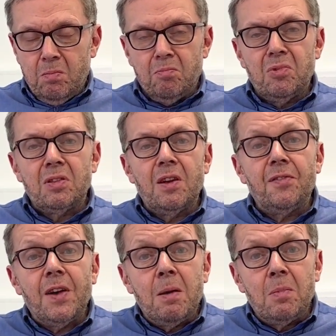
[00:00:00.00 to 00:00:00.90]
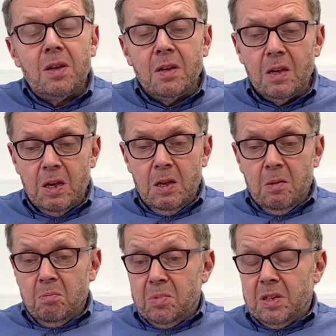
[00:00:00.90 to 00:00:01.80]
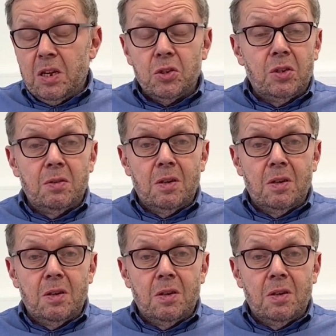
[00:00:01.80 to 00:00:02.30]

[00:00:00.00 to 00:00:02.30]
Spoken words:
bring their family, potentially